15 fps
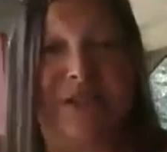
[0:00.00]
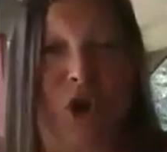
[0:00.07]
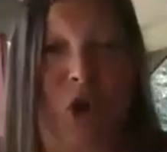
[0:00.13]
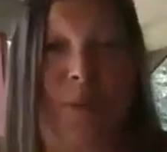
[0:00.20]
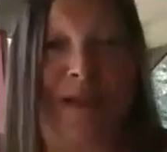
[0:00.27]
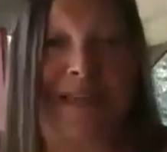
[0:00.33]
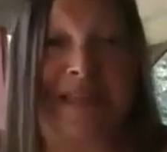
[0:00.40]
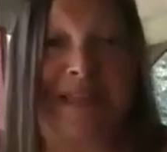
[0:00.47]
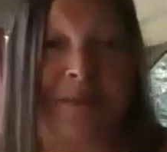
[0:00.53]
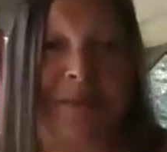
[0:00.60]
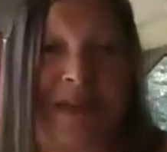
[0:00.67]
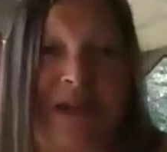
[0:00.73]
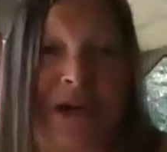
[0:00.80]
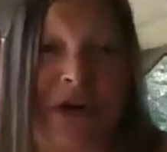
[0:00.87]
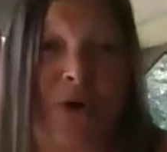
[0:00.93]
so many
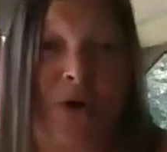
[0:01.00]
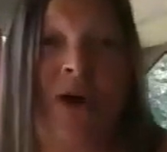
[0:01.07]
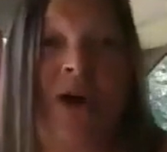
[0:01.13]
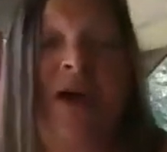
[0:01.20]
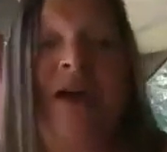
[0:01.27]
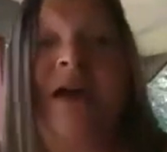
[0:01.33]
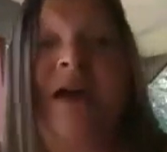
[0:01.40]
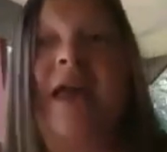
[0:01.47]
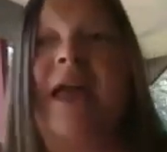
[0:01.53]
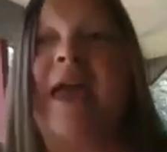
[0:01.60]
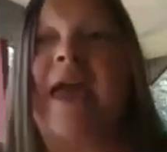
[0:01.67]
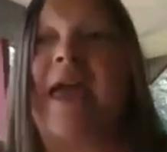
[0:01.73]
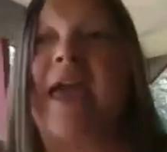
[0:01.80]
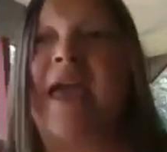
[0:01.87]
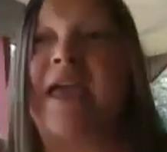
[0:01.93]
libido,
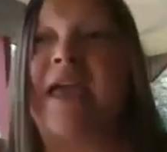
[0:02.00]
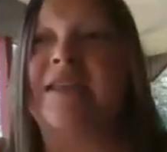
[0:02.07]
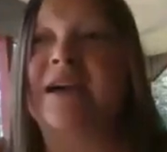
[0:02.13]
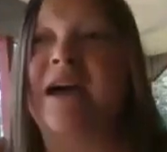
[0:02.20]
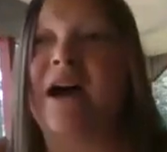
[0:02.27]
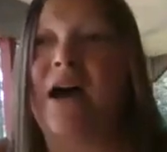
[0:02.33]
and